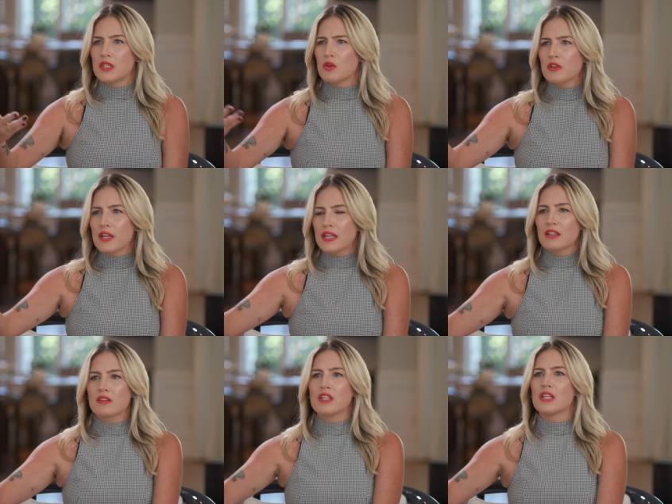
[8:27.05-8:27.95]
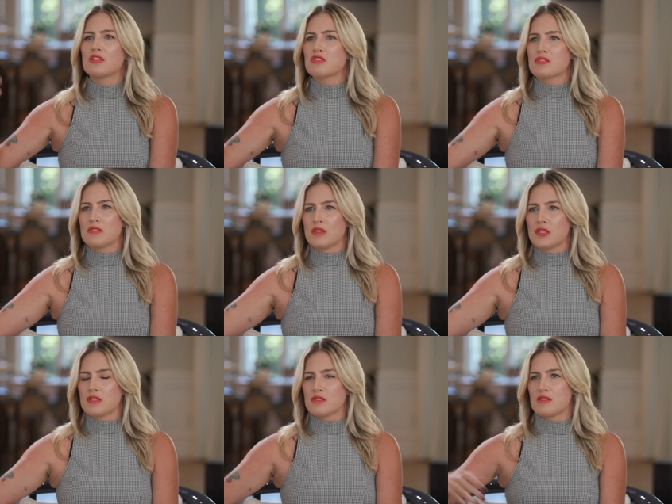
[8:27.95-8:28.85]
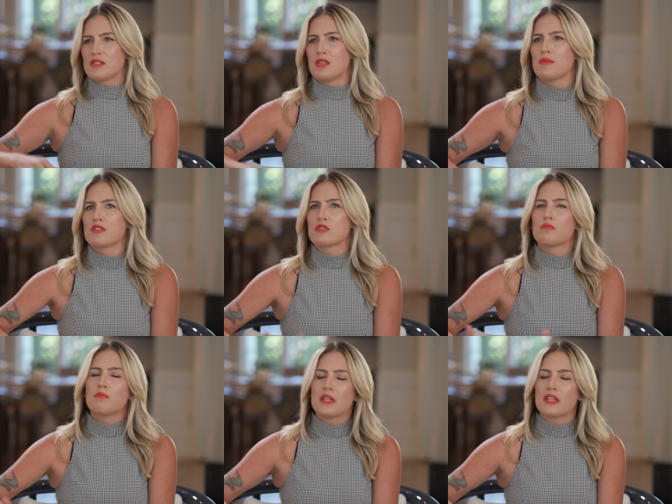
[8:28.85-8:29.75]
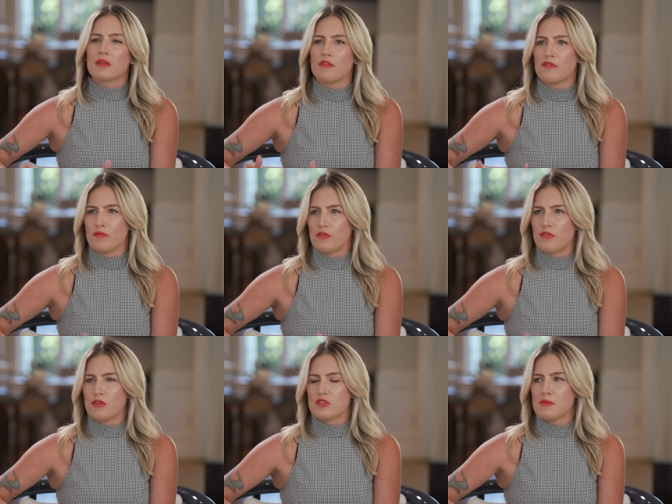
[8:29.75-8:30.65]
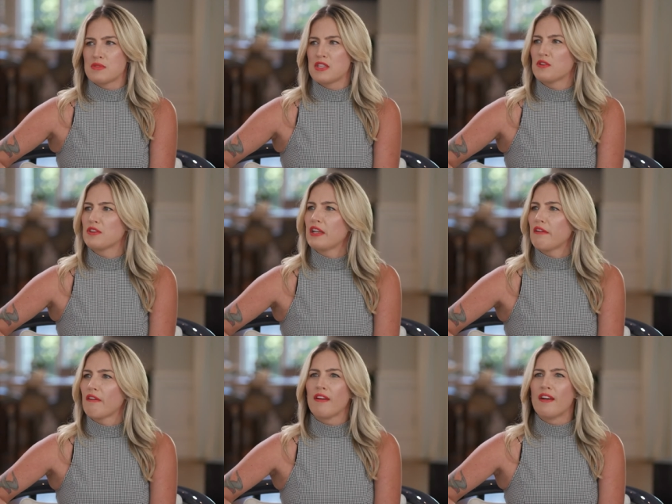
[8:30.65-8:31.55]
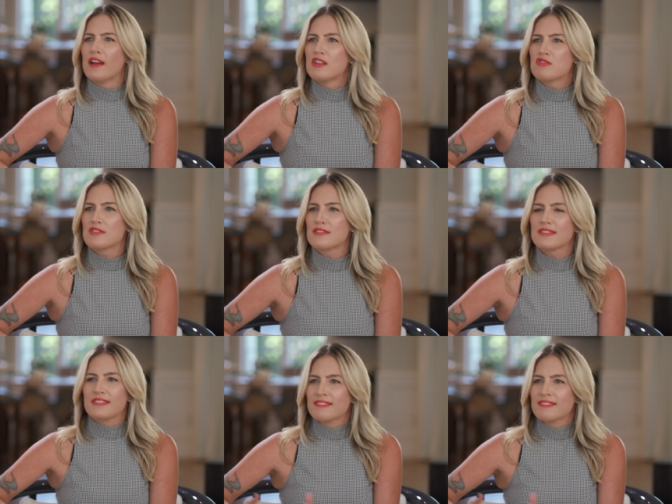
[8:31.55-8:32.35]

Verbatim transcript: organically and just, it doesn't seem, just meeting him a few times here and there, just...